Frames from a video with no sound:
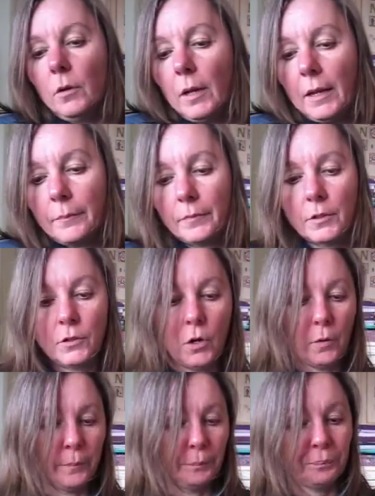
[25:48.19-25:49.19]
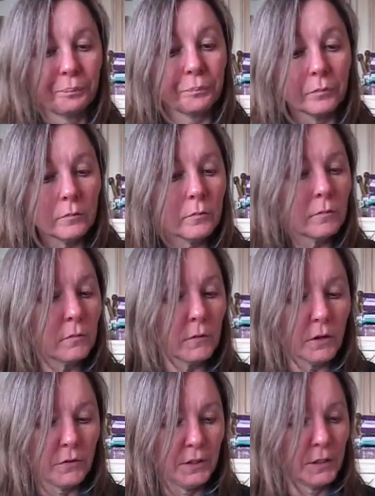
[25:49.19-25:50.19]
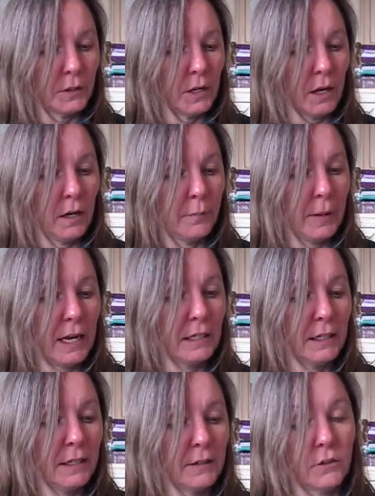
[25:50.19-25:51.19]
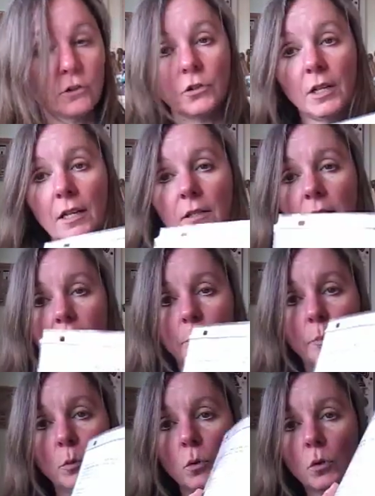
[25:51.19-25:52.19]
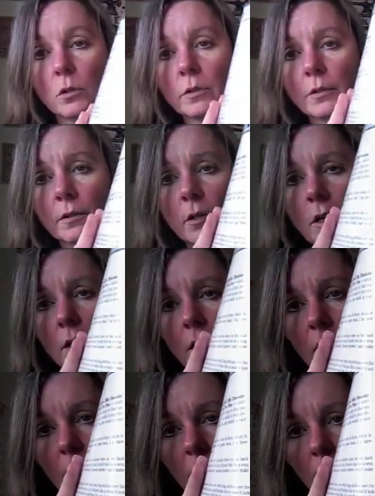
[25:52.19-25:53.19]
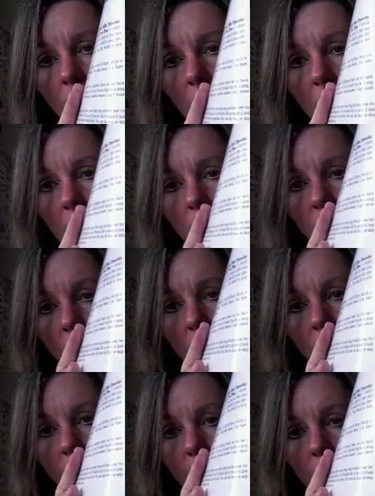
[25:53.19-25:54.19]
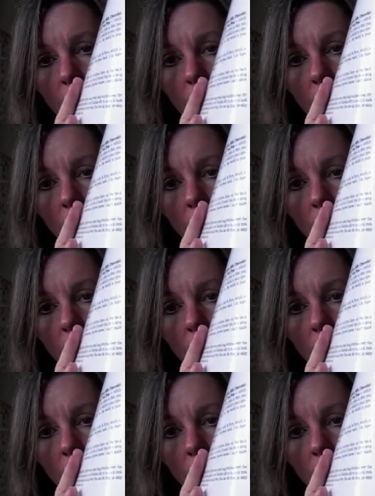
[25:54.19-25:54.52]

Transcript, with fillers: Okay, so this um, Antique Scissors and Spools, and that's from